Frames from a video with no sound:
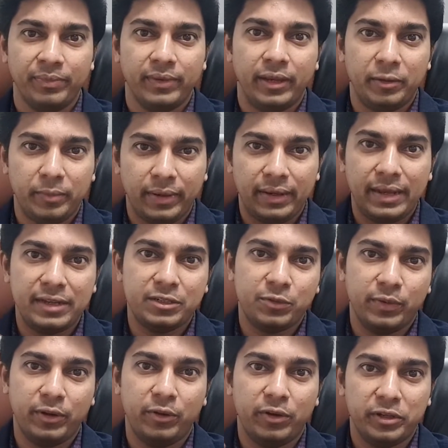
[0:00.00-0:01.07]
In my last
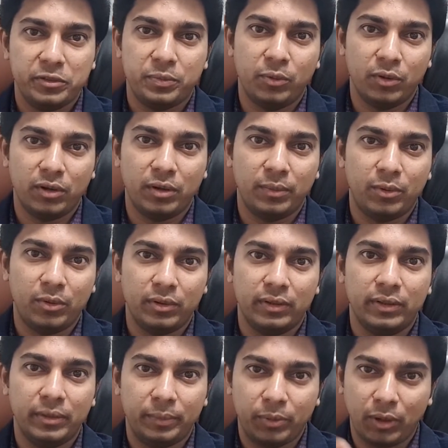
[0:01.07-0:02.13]
video, I spoke about
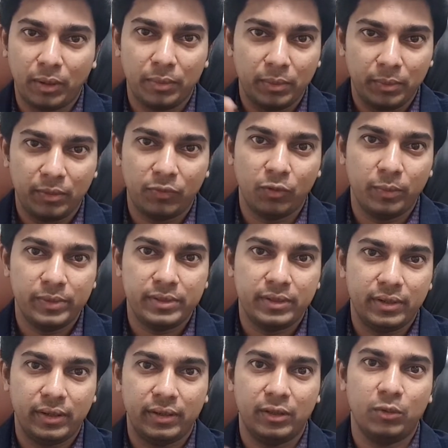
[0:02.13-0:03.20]
the problem of
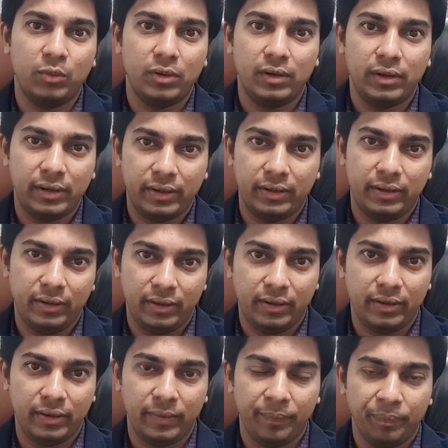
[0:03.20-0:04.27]
obesity in the world and in
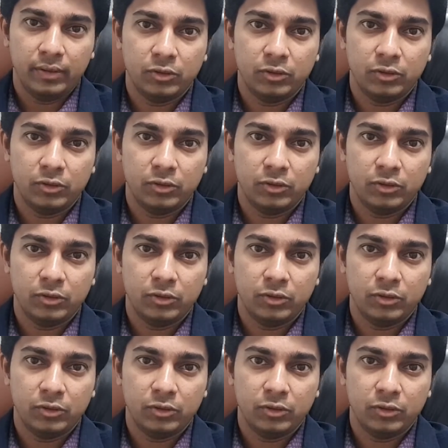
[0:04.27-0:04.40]
India.